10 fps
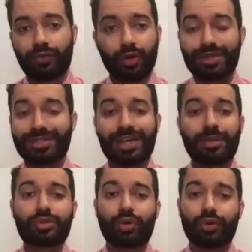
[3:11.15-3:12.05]
for the
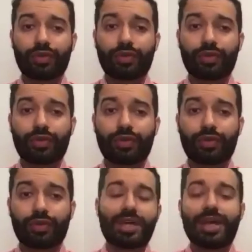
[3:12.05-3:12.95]
same sort of
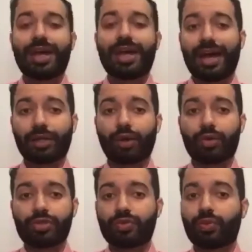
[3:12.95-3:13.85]
conditions and
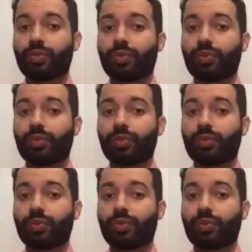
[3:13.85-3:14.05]
codes.